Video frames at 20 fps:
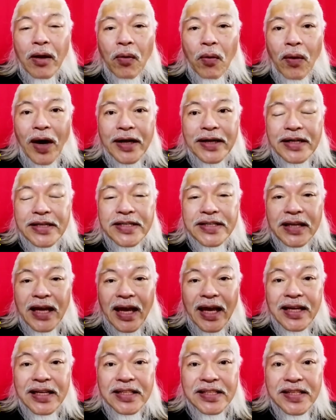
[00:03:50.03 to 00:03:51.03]
one is
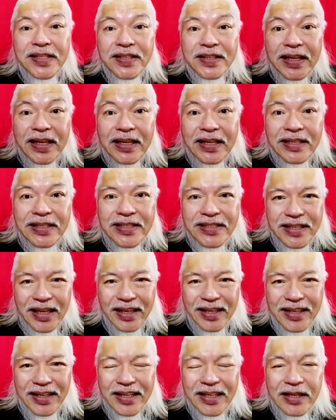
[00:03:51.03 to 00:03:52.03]

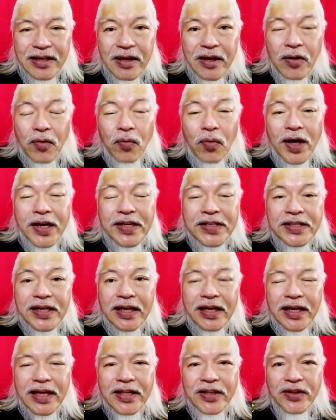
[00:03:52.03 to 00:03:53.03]
extrinsic. What is
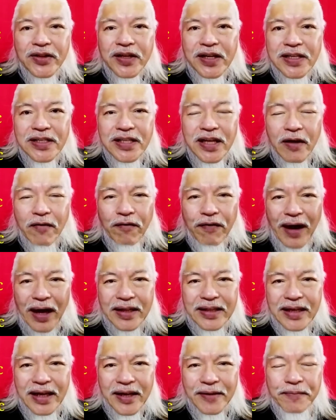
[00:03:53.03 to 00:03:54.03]
an intrinsic
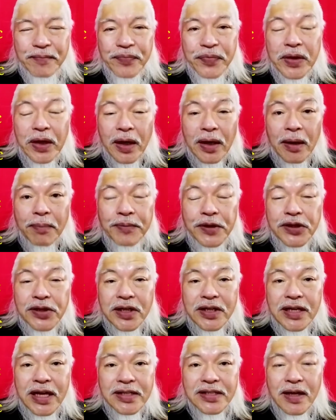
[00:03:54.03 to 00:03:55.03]
factor? A
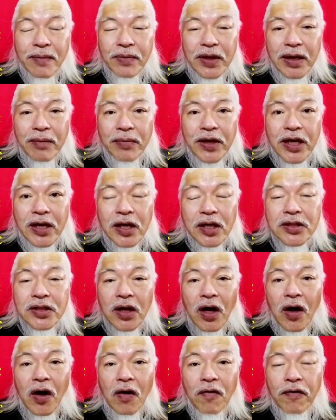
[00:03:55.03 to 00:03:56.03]
person does something because
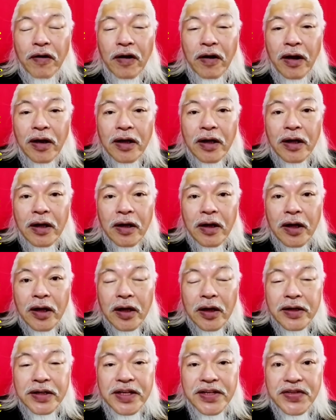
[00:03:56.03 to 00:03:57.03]
of a
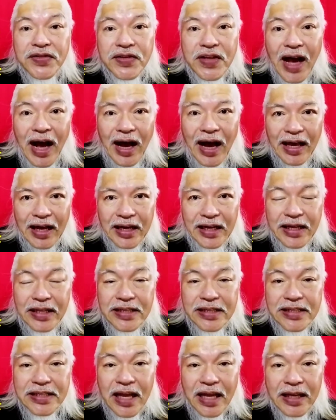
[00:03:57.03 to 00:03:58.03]
desire
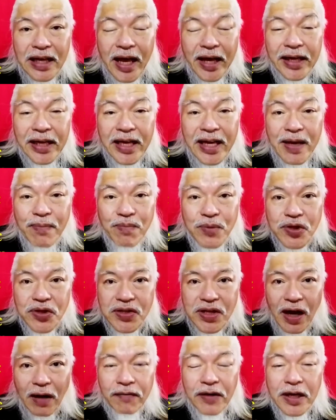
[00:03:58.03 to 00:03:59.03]
inside
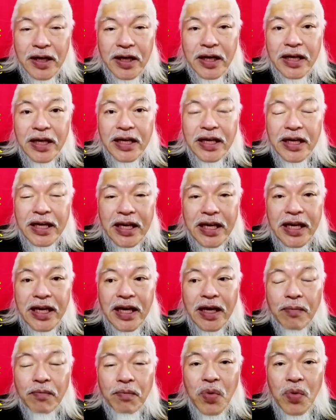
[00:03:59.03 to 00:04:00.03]
himself.
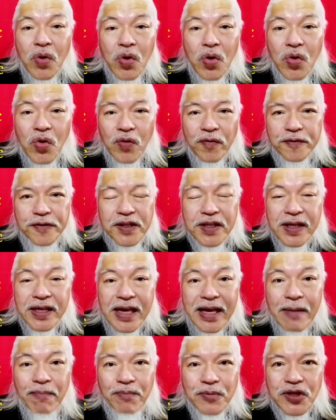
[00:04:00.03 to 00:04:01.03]
He moves
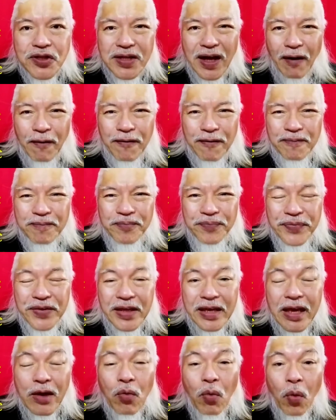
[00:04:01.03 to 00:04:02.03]
himself.
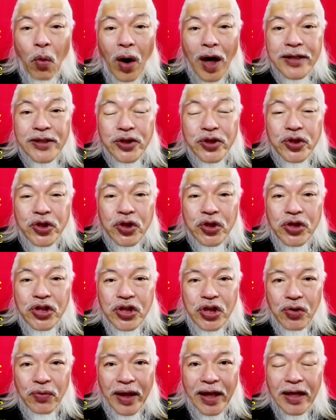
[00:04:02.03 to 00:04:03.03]
He wants to
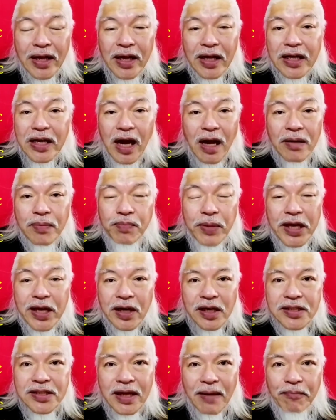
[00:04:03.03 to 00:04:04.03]
do it. Not
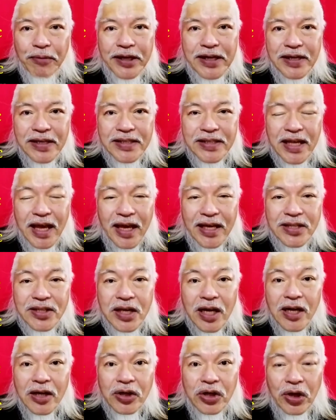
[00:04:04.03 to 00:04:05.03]
because somebody
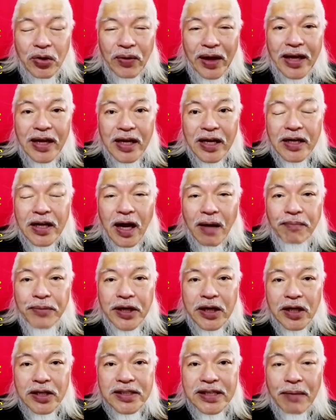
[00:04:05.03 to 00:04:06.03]
says do it. Not
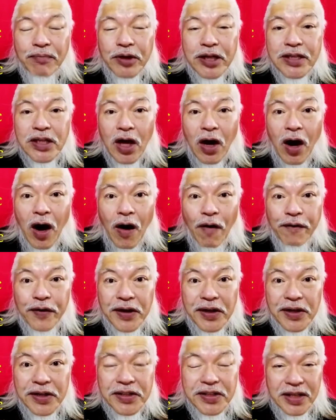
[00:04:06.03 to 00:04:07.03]
because somebody
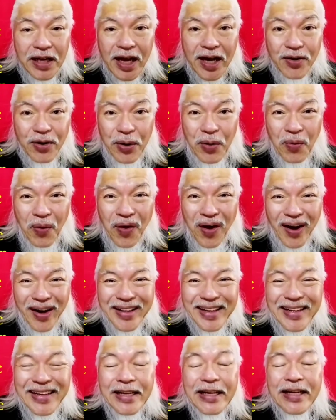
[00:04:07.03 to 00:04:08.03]
offers a
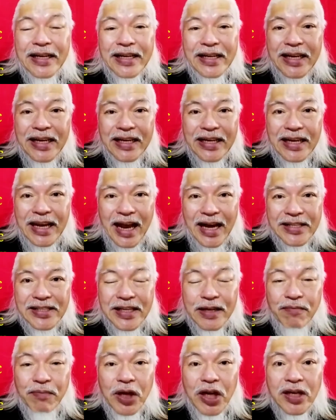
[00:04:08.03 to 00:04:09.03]
reward. He
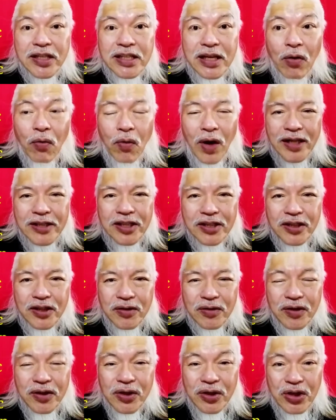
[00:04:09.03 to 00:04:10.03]
does it because he wants
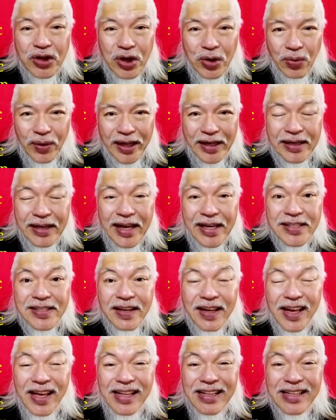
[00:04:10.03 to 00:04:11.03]
to do it. That's
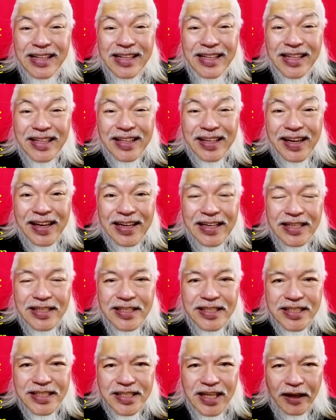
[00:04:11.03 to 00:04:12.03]

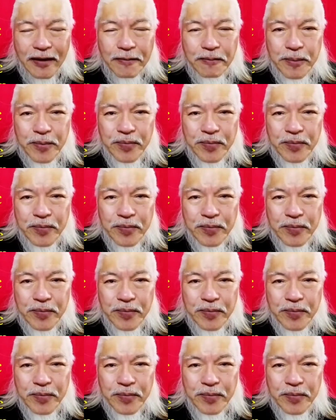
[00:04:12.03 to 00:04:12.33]
intrinsic.